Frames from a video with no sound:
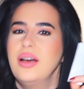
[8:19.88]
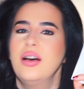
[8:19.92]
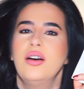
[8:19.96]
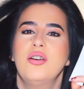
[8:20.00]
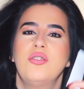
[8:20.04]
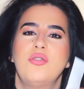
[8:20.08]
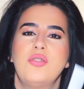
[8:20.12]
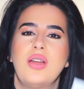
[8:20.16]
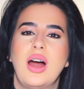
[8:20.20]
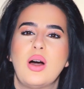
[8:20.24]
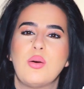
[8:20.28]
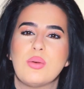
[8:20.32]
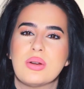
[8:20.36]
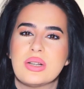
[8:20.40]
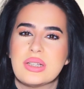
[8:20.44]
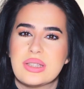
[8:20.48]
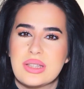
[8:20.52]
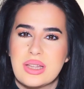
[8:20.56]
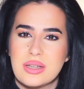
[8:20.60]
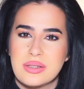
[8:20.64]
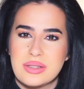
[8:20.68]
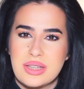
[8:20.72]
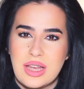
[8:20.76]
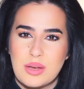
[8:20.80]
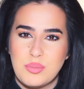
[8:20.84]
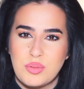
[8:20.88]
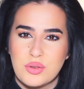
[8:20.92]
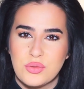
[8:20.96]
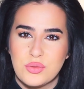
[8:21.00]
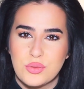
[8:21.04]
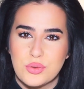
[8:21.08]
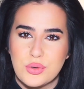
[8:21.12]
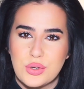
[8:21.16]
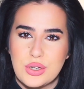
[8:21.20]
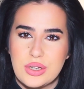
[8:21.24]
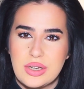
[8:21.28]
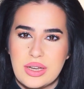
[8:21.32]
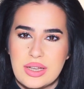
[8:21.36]
flower stem type
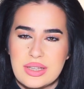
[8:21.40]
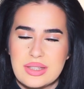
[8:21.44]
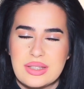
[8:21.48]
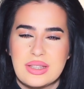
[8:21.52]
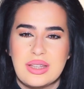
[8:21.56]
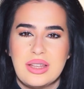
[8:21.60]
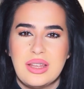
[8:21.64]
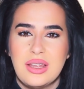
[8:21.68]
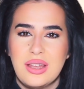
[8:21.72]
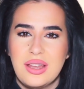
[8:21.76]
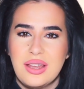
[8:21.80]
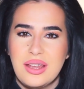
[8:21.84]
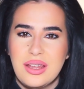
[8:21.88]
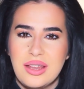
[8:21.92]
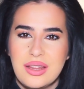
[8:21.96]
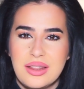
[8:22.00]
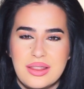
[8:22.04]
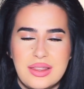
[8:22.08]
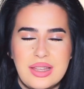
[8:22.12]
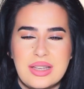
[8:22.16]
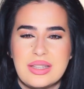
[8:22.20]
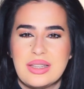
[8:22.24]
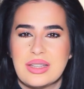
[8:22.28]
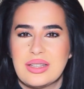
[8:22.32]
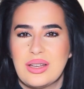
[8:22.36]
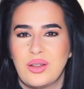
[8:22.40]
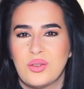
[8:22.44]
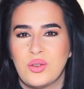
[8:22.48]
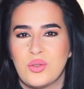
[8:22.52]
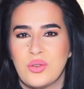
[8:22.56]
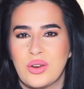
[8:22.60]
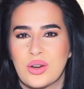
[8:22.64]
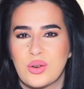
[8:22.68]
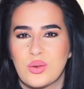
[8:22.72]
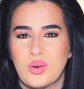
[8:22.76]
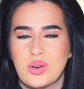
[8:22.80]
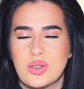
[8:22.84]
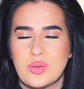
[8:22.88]
of greenness. This is how the
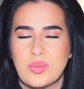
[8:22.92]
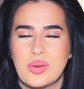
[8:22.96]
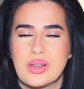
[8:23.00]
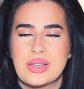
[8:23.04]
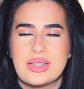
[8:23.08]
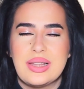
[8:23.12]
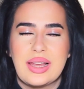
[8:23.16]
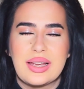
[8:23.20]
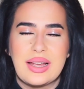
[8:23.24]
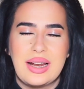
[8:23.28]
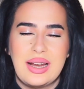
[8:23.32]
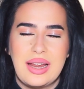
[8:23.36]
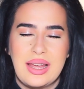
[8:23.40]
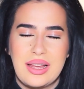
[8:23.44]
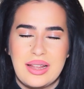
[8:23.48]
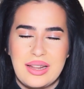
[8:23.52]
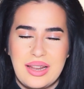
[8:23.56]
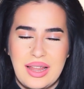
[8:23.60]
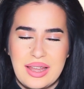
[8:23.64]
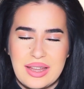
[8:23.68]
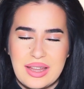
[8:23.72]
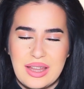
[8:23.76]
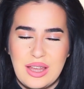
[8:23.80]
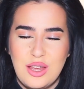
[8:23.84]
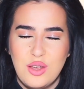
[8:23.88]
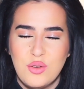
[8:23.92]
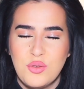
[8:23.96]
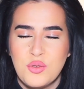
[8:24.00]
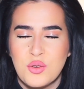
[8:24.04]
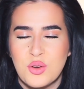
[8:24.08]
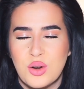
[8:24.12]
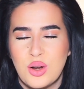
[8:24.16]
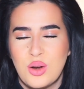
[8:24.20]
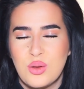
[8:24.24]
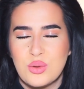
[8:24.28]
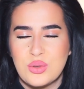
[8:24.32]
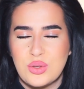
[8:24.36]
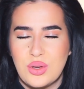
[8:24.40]
fragrance smells like if you
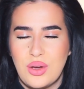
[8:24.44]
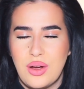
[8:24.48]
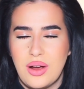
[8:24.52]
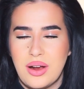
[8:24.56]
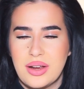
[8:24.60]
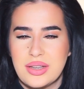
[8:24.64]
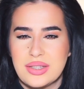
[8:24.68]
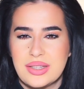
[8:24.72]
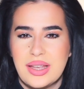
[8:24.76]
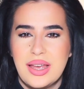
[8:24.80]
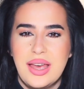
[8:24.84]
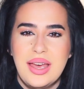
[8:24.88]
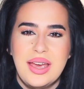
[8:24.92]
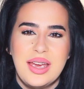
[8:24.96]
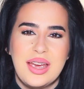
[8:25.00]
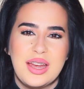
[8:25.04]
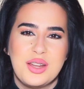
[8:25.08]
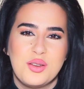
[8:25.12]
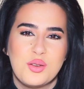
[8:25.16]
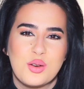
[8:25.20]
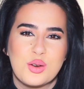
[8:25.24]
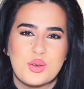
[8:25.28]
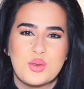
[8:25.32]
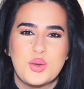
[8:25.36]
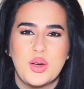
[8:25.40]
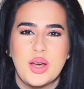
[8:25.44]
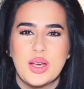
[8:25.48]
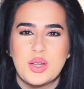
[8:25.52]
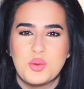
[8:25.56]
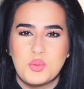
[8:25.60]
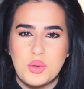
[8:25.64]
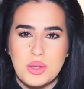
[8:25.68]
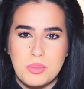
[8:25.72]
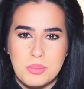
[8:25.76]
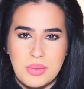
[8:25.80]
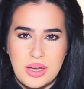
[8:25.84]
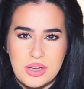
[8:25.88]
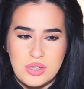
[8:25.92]
close your eyes and you're trying
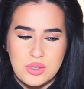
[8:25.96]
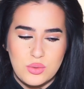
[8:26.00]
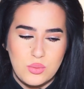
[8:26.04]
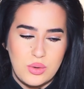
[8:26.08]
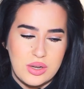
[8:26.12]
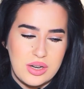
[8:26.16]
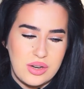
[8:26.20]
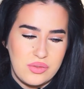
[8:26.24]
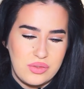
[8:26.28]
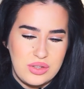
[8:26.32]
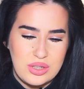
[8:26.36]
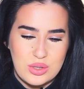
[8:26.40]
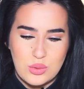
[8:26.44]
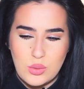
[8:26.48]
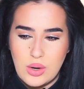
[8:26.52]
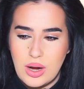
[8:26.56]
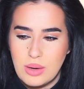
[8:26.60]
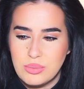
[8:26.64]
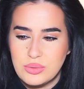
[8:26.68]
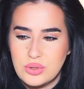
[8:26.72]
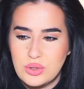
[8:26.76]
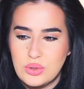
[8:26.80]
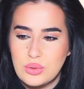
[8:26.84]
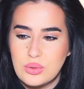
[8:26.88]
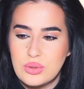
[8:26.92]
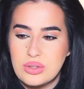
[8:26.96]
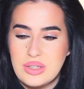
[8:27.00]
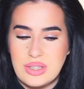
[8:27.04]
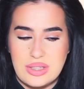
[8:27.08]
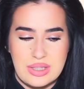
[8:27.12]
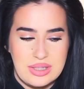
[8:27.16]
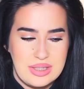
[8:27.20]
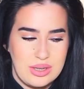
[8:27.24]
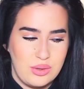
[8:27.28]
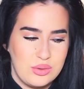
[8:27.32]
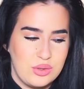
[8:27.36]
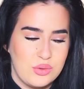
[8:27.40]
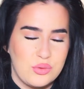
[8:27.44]
to imagine what I've described to you, this
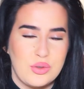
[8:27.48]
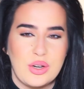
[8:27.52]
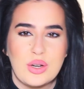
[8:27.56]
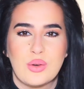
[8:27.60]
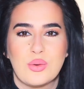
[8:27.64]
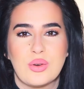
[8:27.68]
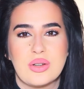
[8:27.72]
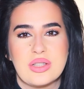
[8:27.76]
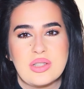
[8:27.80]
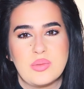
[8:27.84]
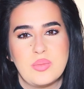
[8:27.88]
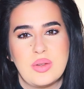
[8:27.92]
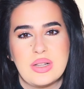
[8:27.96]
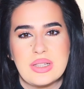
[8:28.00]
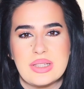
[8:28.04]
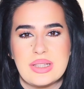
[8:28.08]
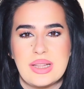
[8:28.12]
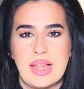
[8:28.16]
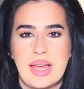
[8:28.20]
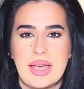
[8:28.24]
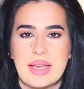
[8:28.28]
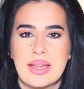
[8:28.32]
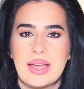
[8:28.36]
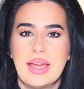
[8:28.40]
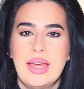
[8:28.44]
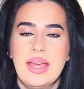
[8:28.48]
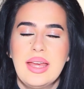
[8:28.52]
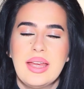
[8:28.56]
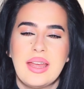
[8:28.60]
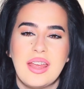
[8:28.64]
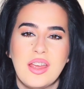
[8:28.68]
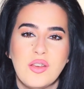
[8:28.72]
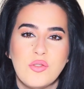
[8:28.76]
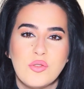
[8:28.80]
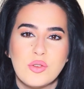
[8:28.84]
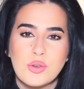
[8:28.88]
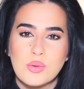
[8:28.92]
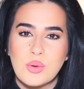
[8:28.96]
is how the fragrance smells like.
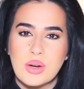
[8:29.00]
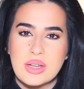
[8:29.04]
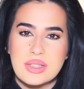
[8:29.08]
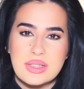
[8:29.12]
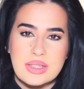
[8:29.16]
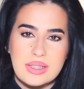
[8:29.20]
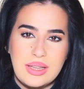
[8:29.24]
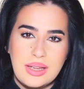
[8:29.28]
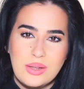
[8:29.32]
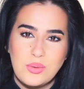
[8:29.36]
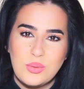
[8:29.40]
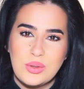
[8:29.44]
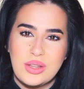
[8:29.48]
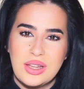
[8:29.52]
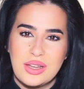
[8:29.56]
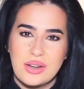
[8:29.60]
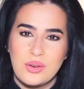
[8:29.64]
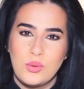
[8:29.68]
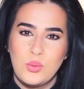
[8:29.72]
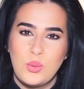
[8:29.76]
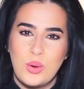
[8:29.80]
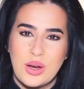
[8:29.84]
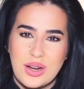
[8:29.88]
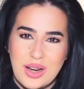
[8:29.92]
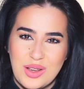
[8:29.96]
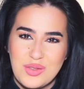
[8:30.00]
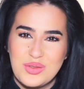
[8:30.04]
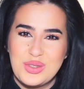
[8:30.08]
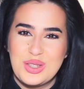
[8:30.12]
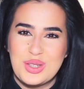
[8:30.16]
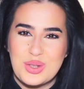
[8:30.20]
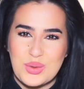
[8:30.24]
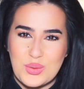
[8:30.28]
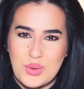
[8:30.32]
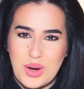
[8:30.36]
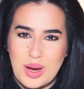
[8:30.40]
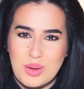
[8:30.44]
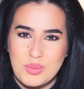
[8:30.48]
If you resonate with that, what I've
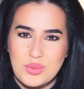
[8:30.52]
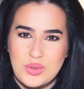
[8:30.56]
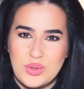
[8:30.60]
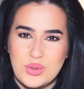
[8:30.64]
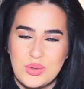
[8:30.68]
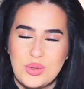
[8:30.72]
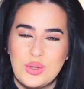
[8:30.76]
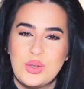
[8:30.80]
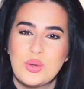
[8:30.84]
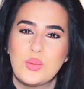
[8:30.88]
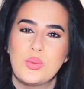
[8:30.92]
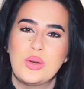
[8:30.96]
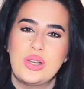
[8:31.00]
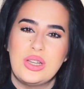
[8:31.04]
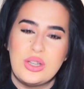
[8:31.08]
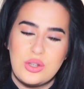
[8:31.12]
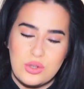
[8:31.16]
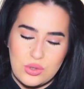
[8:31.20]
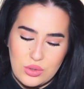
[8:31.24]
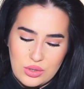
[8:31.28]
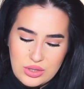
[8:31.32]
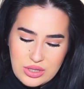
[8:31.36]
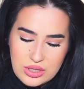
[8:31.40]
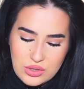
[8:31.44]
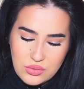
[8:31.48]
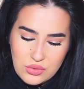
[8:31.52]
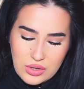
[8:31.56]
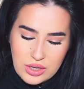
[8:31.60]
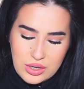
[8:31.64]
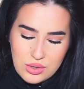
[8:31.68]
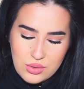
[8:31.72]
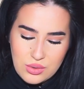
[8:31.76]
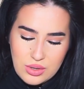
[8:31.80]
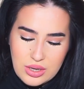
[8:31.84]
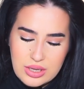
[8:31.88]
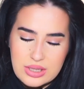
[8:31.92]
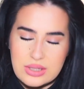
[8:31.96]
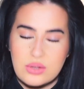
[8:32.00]
described to you, you will enjoy this
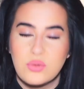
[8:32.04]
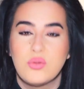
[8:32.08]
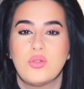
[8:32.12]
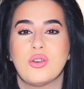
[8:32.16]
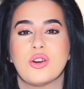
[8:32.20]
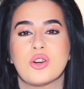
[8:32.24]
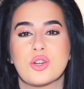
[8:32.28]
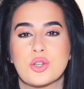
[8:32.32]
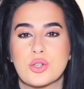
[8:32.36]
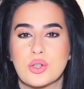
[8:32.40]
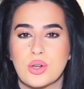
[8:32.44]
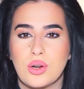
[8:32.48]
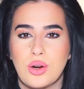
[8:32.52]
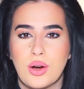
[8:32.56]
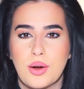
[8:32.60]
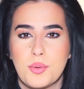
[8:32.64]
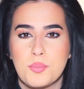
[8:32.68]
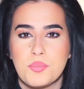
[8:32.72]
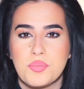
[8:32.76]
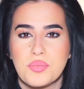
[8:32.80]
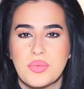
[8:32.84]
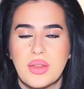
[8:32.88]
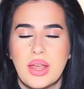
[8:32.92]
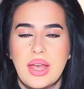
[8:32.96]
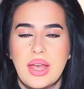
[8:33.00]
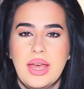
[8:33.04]
fragrance for sure.